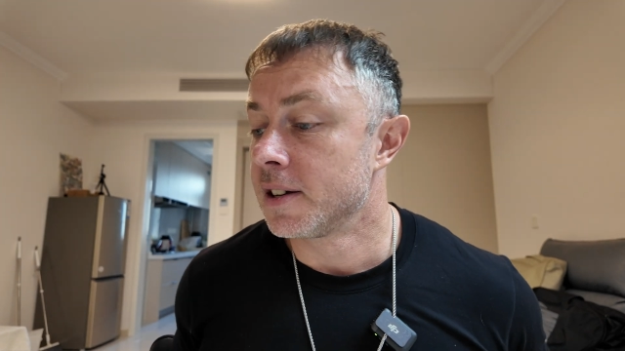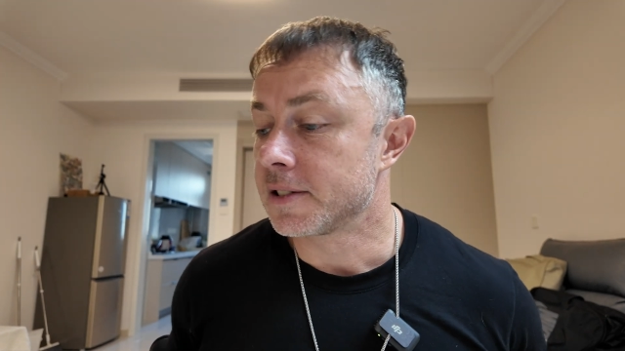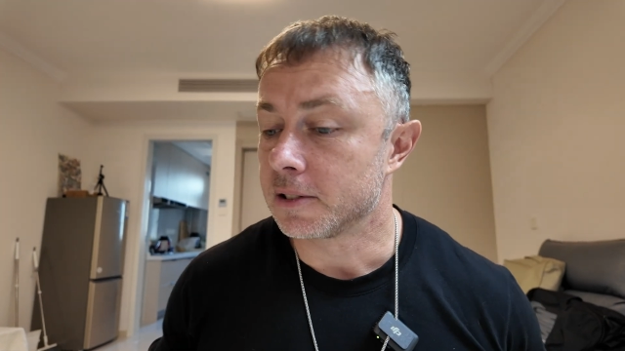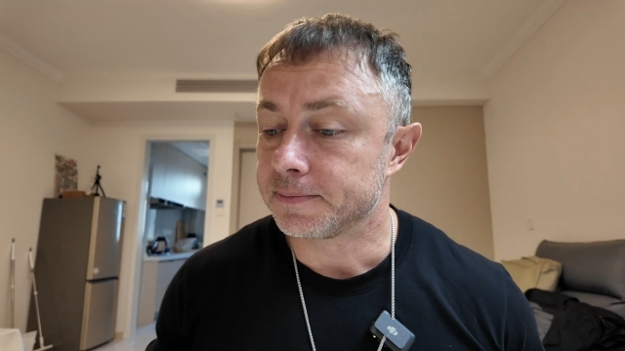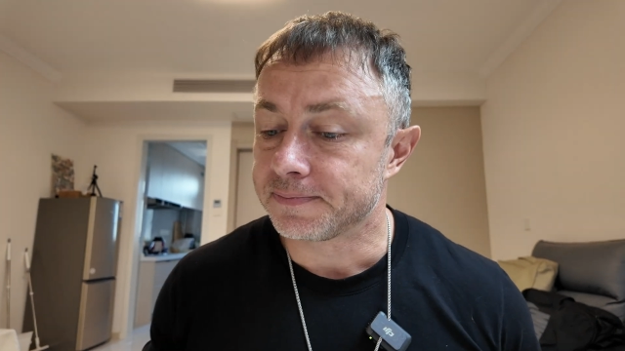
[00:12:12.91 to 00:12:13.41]

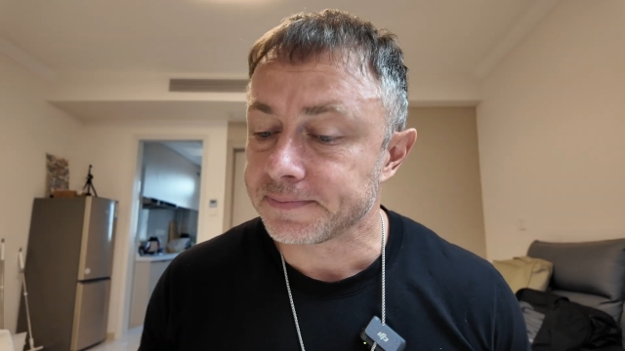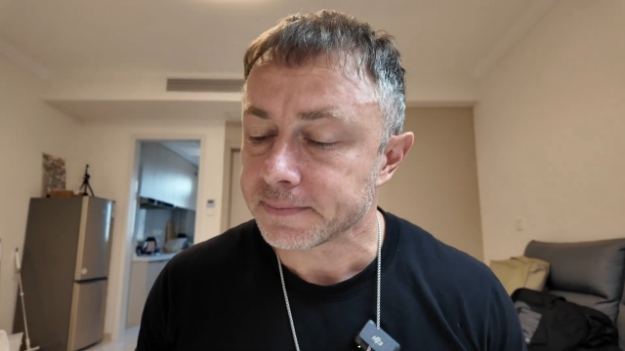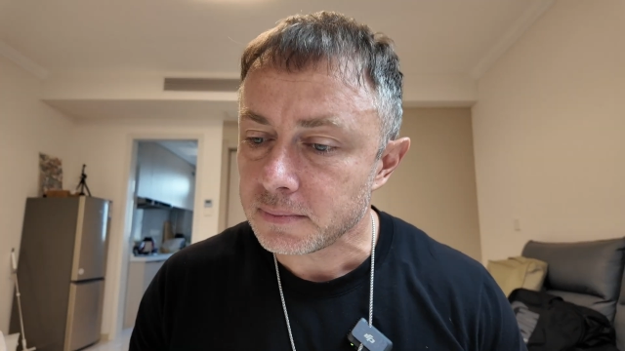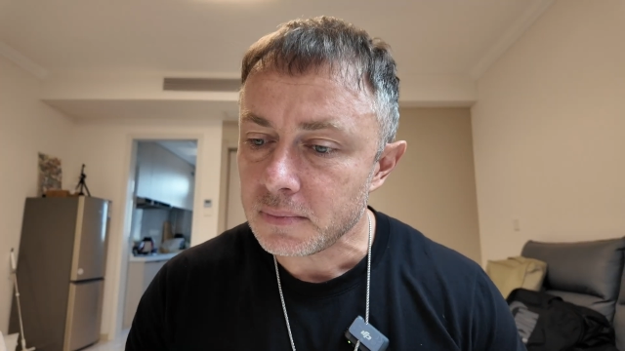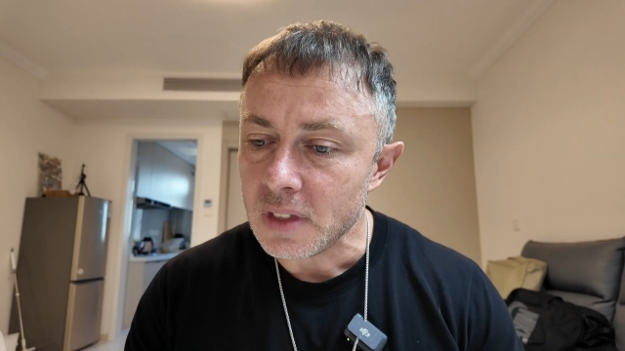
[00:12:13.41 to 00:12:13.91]
So,
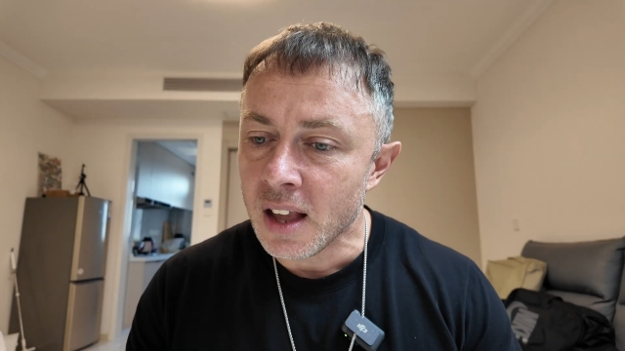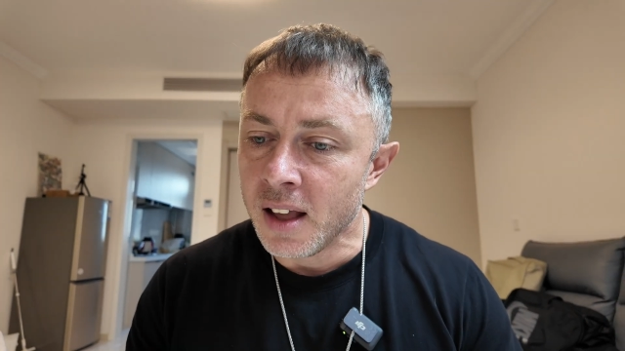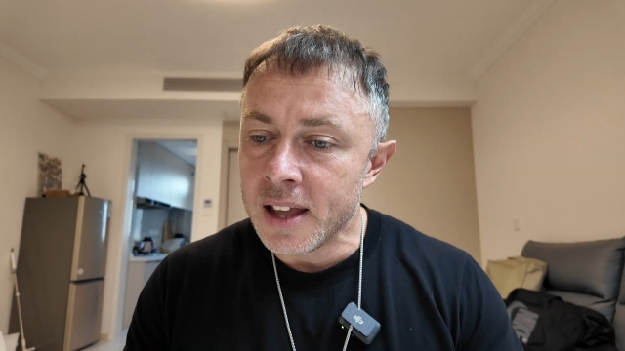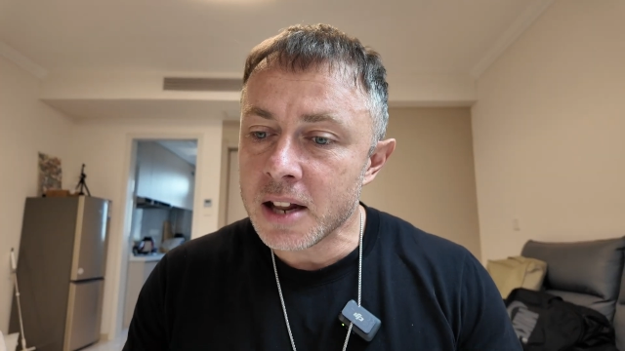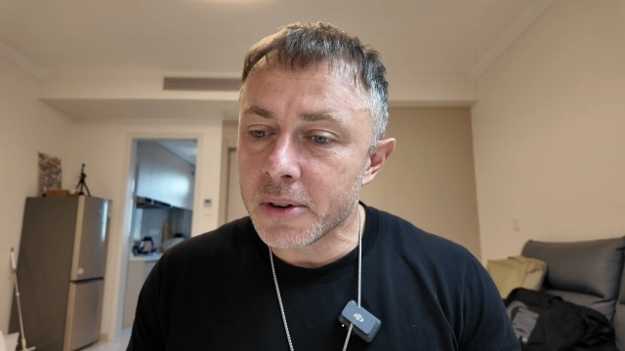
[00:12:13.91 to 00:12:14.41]

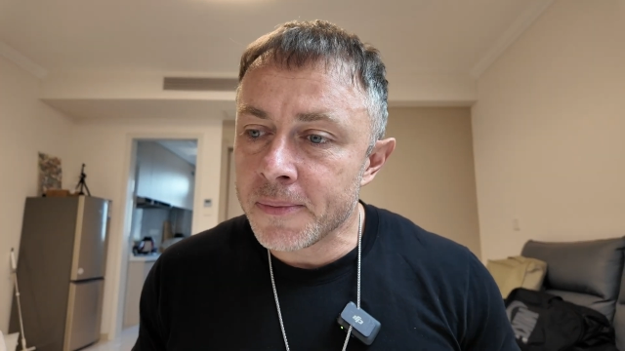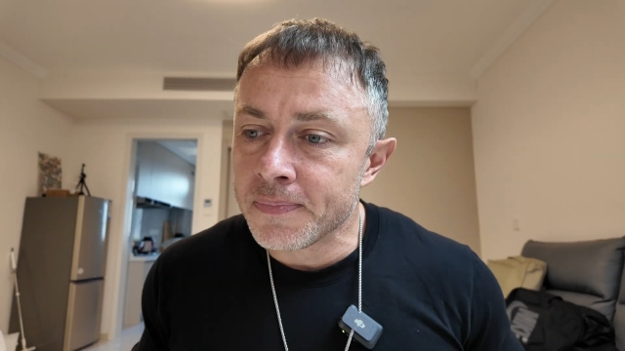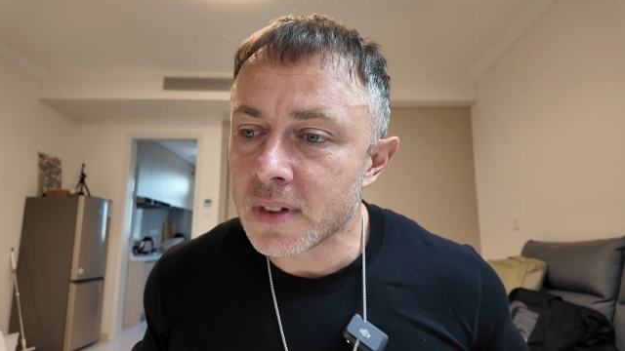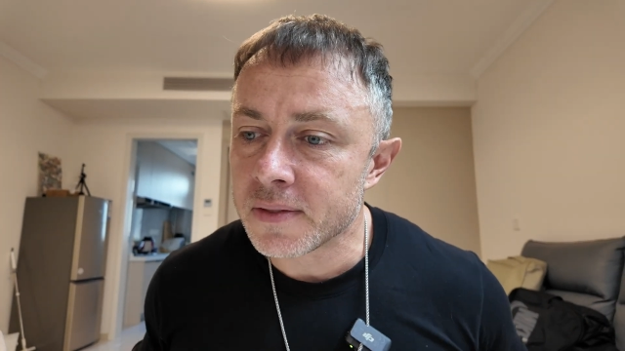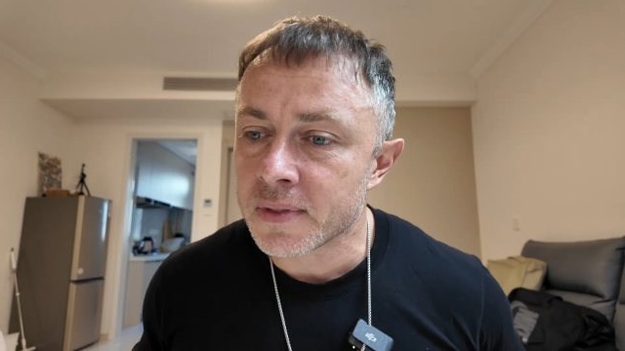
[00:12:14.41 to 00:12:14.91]
anyway,
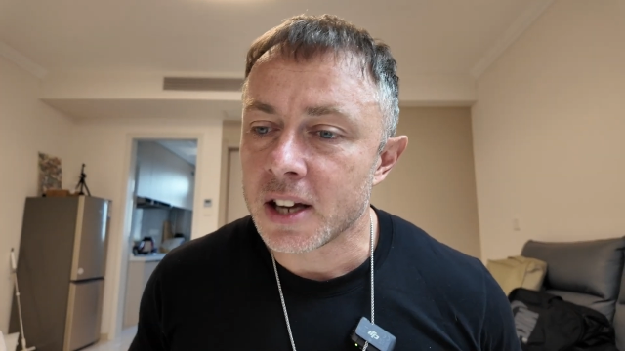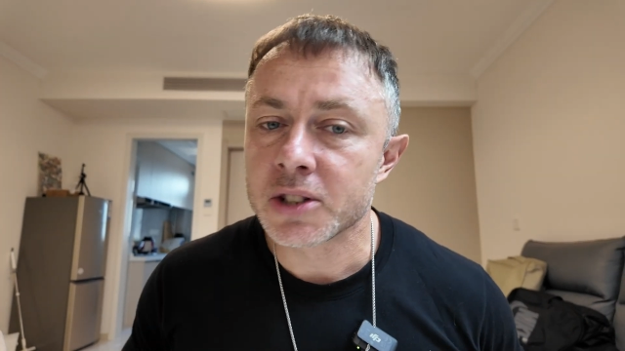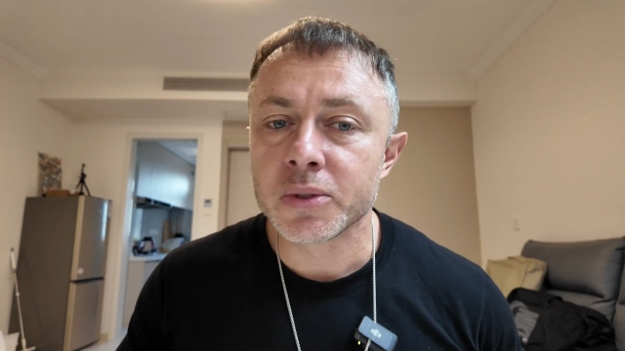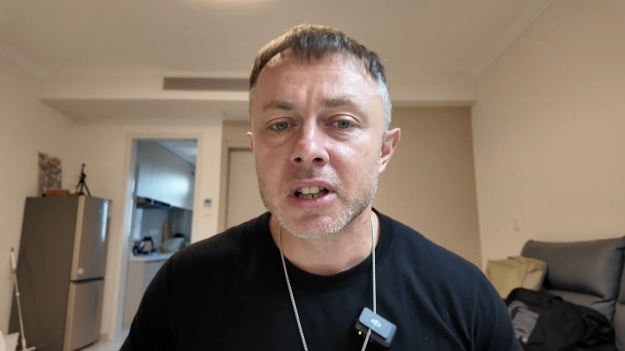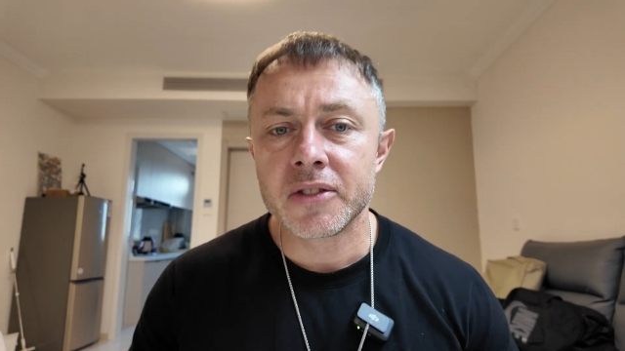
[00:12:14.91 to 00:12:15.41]
I
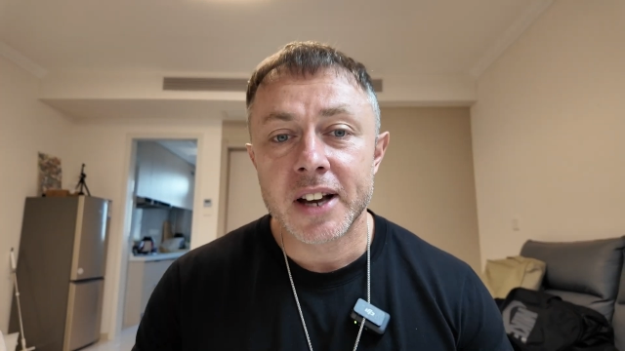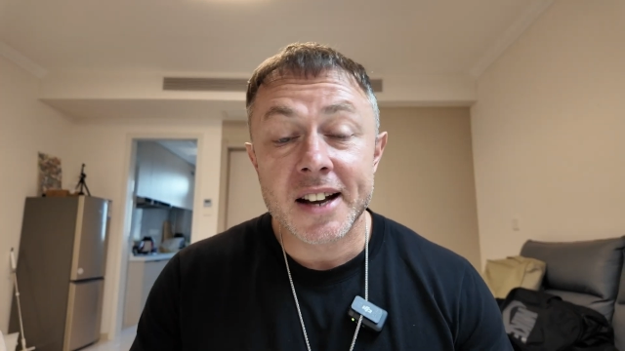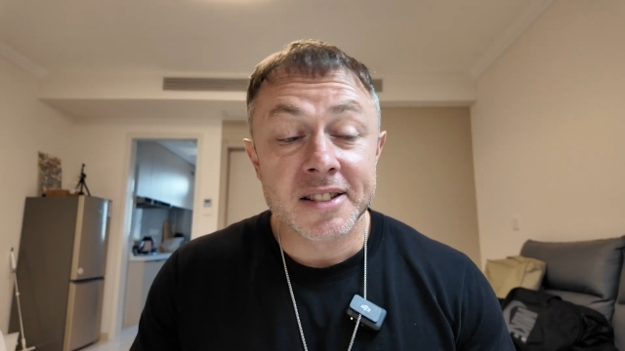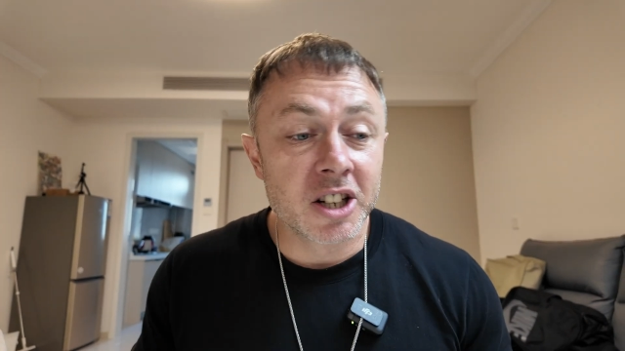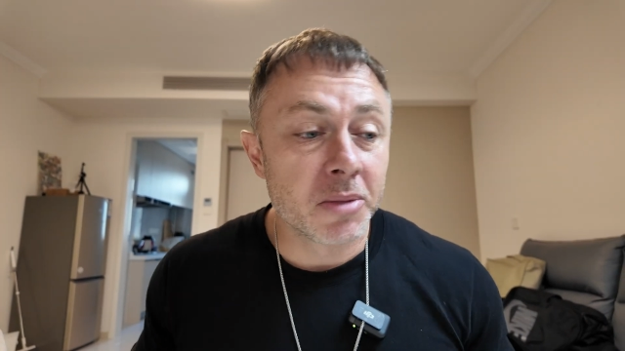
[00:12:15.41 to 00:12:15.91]
just want to give you
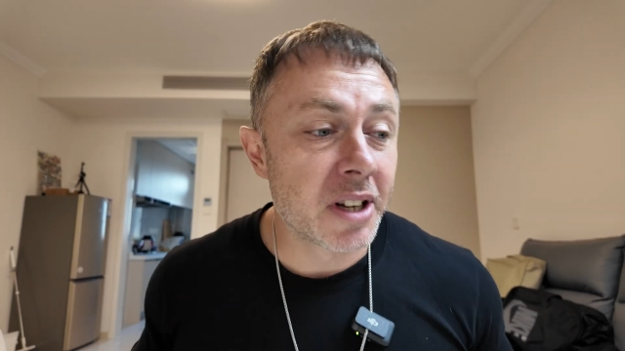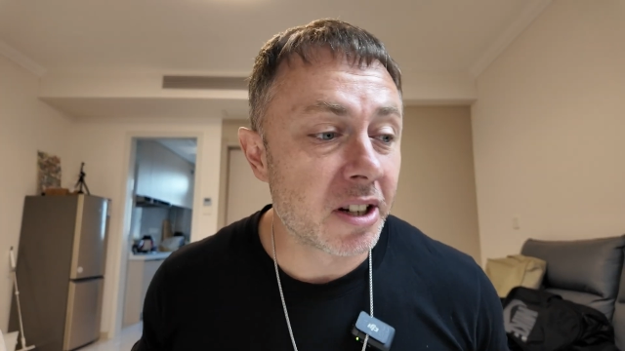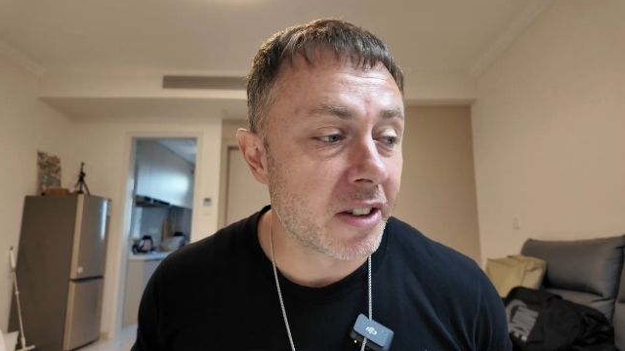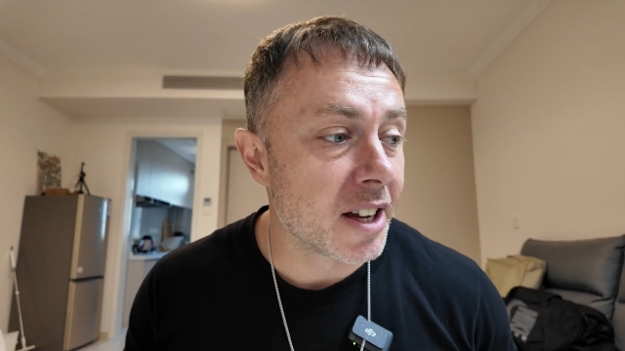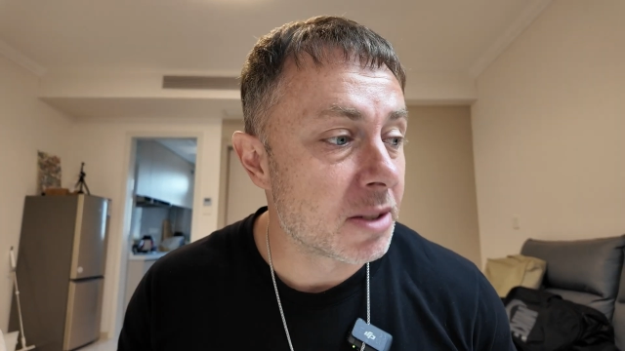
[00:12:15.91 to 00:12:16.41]
guys an update on that.